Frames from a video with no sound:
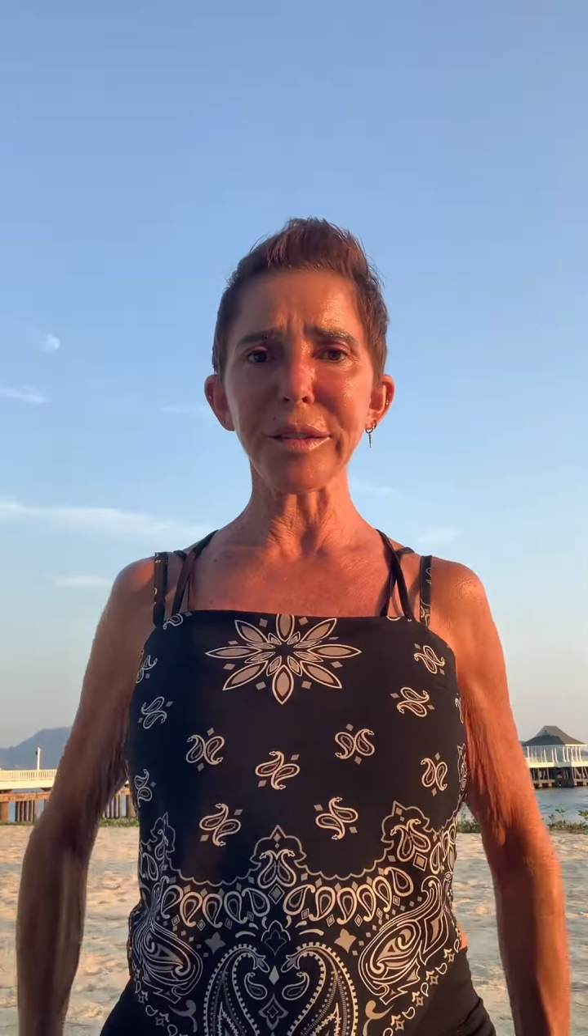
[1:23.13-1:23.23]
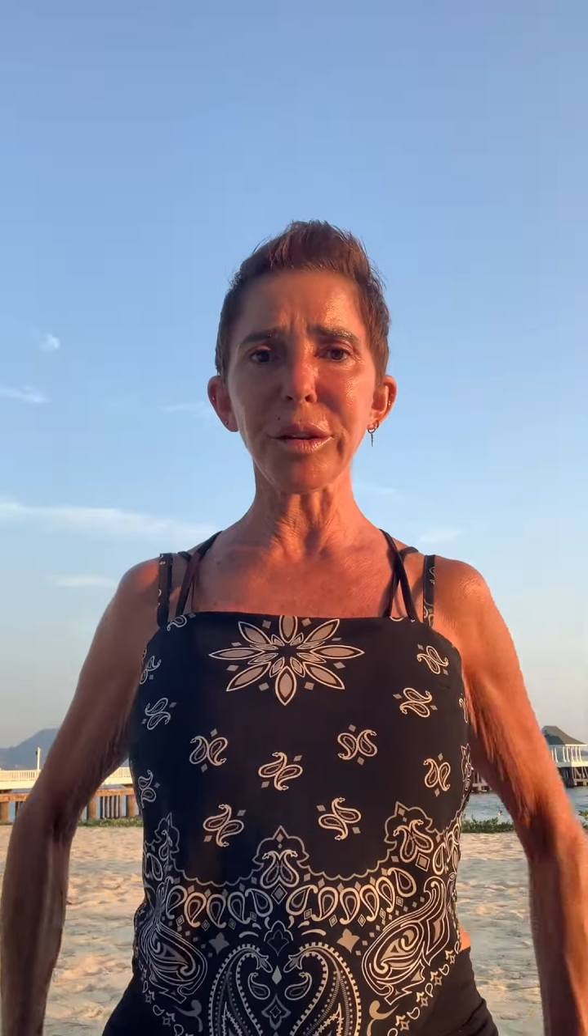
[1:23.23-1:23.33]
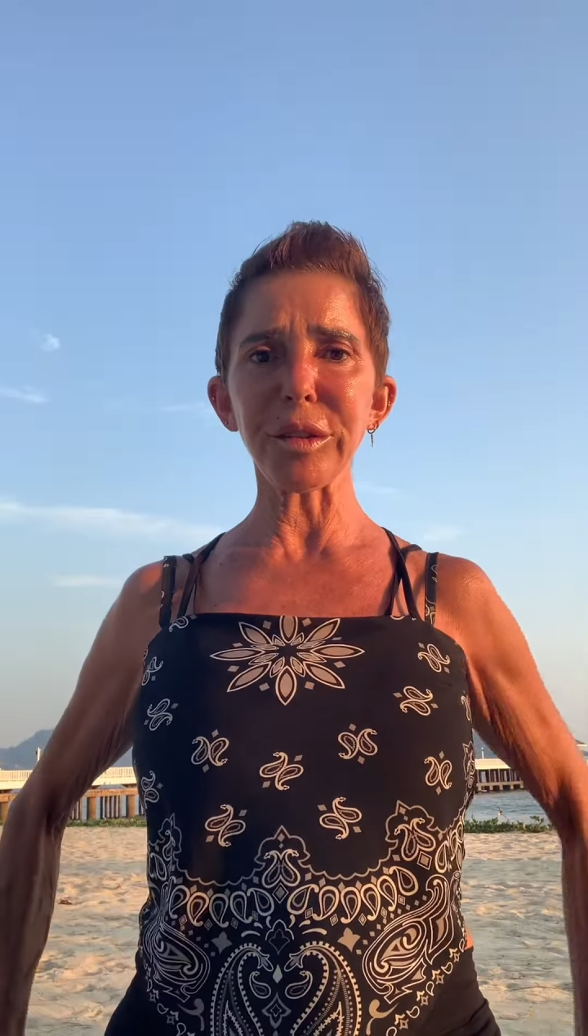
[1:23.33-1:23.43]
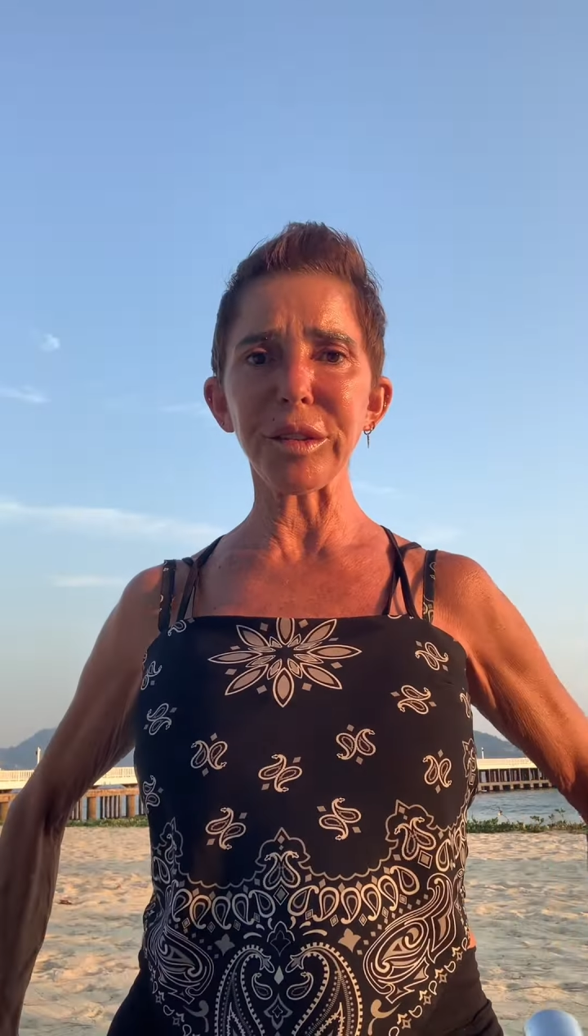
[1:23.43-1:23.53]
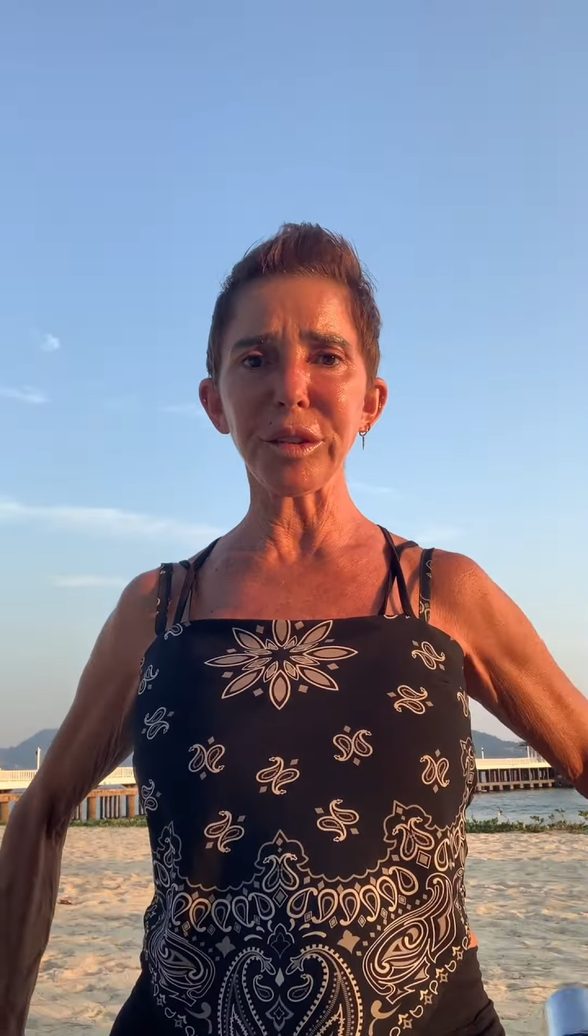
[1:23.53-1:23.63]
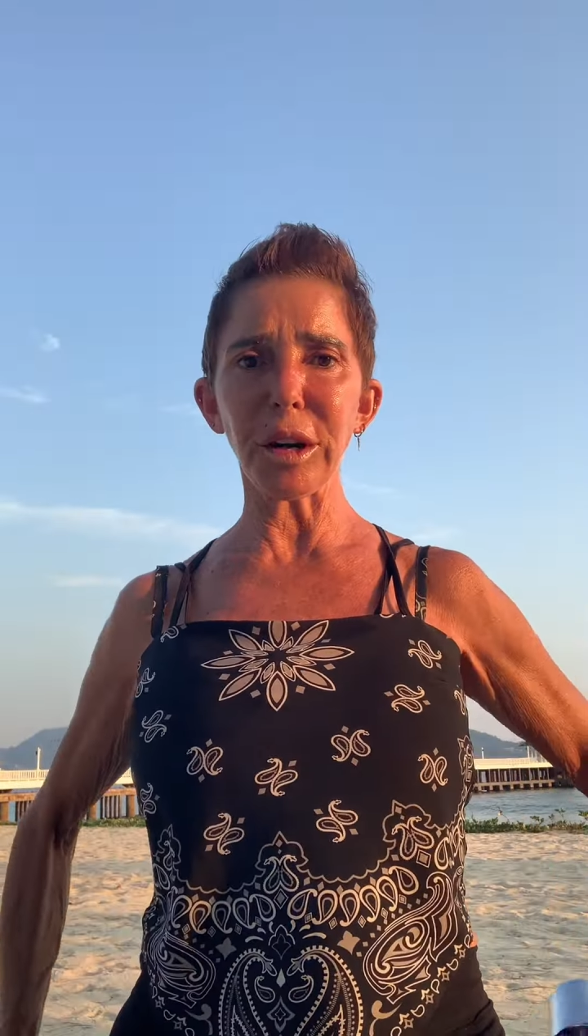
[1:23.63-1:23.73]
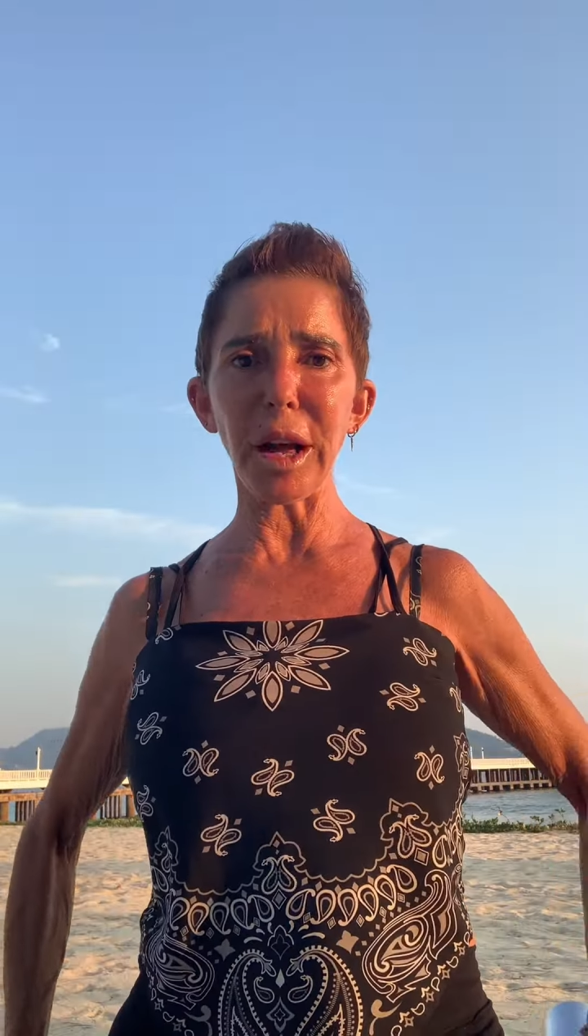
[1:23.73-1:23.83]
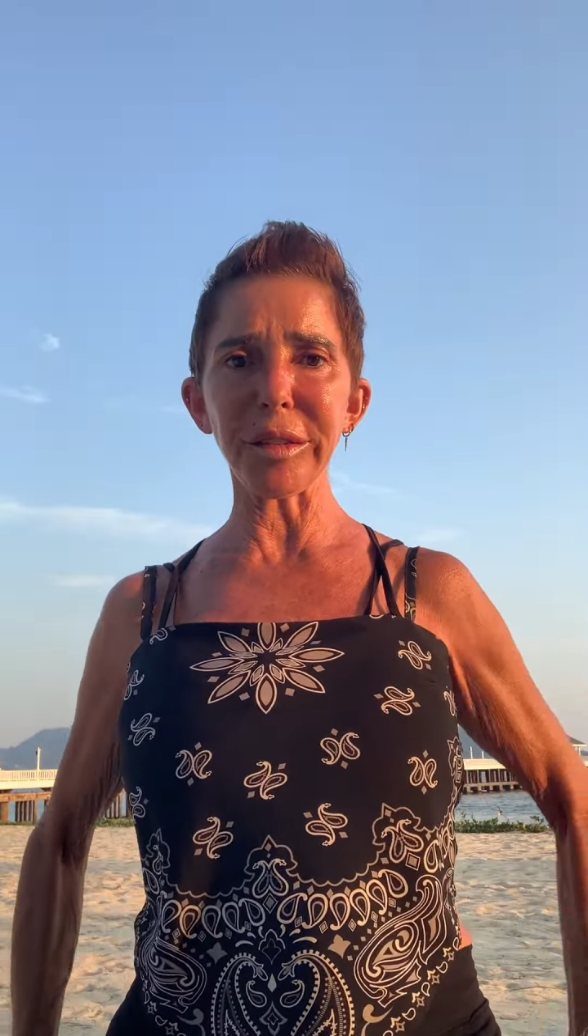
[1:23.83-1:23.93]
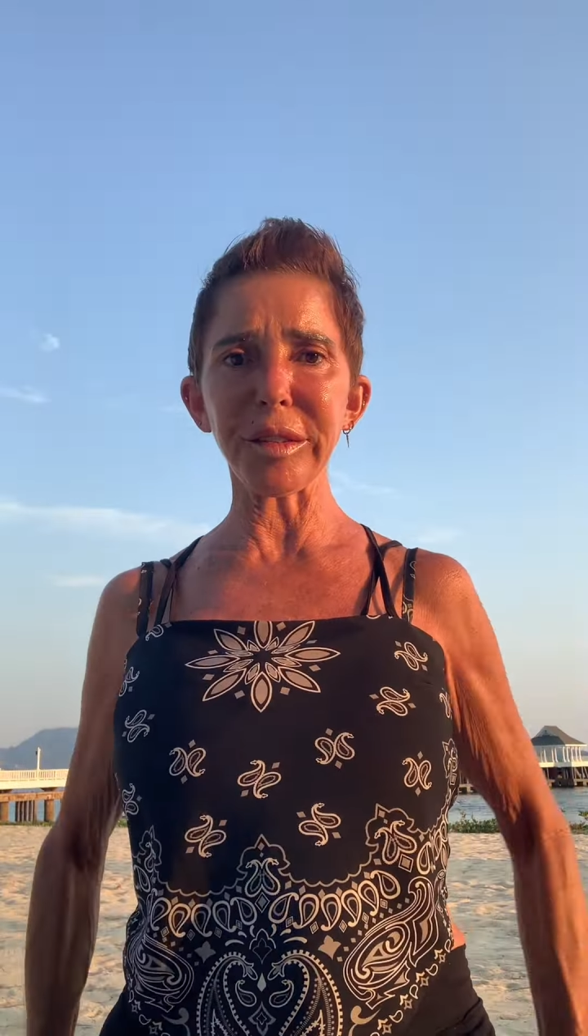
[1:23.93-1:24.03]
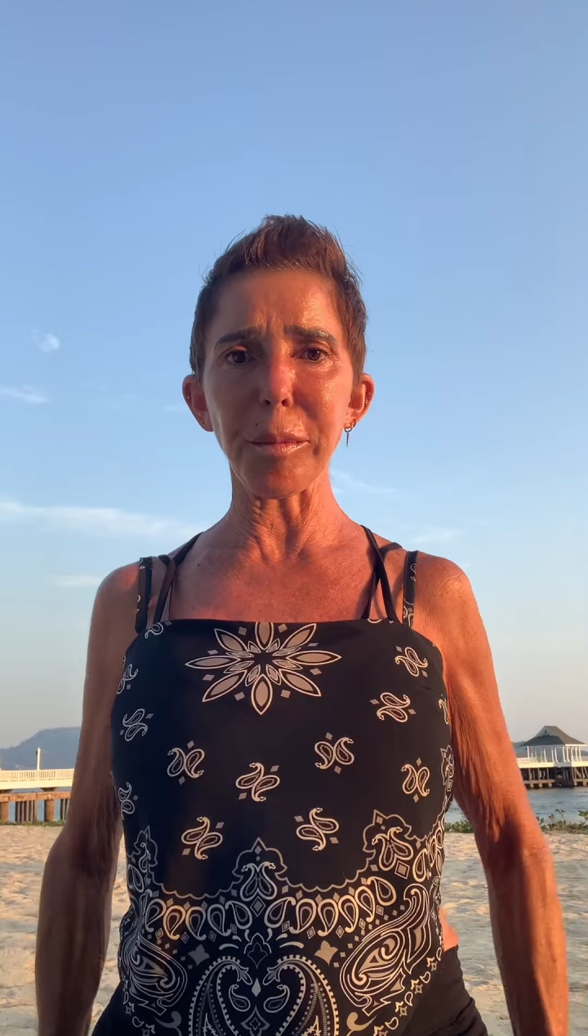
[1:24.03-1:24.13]
so just start
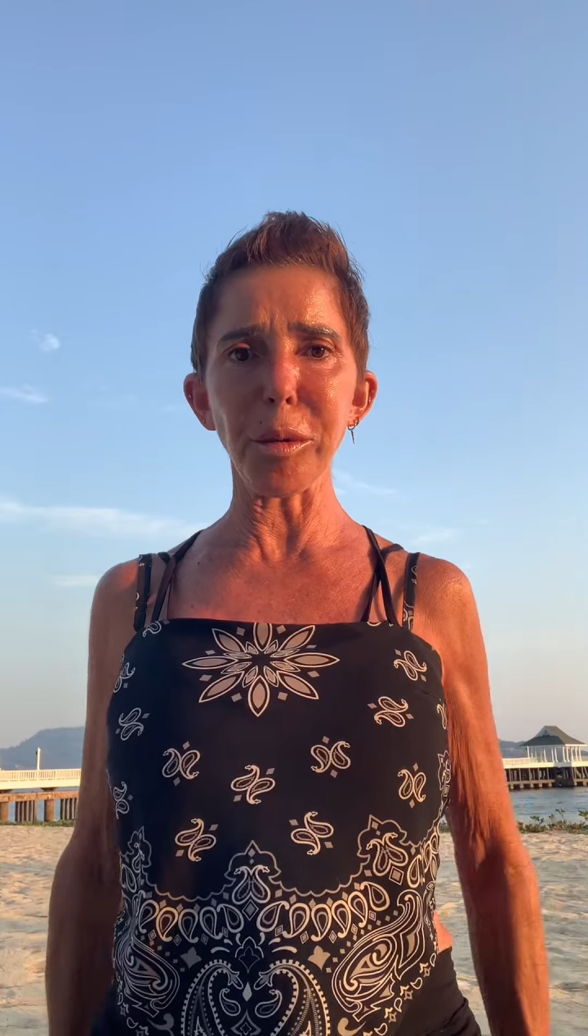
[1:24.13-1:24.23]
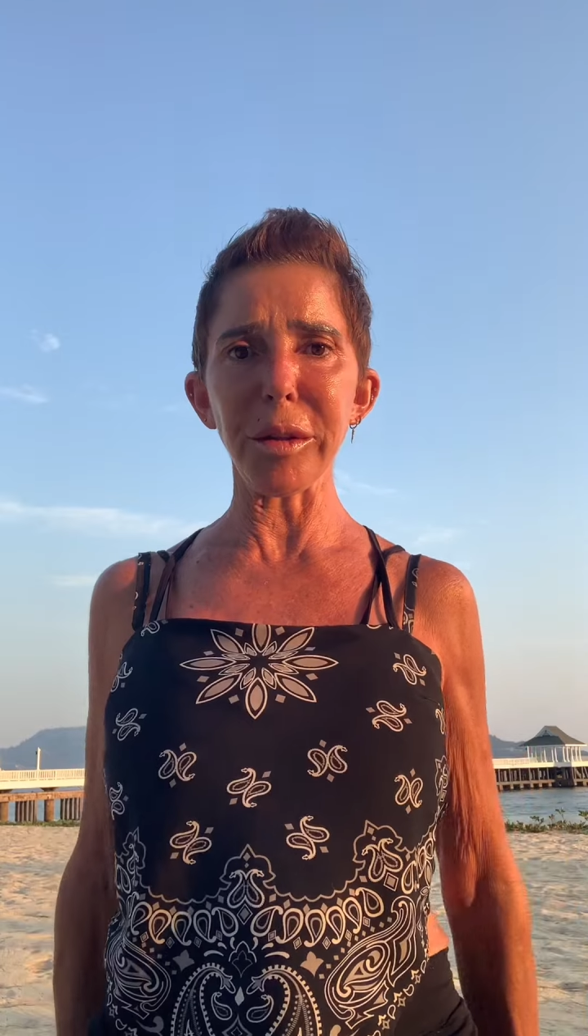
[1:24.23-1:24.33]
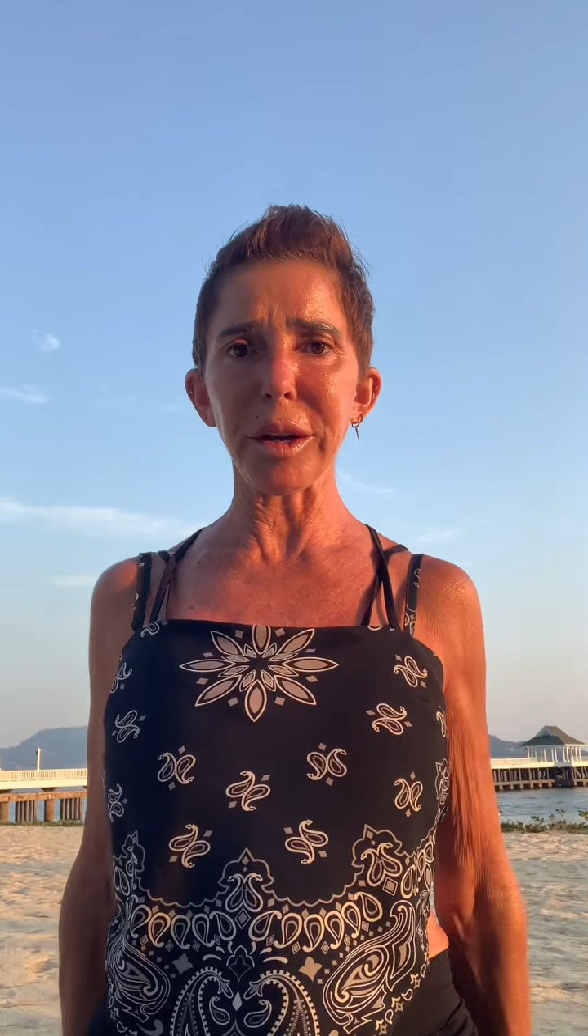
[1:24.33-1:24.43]
out simple.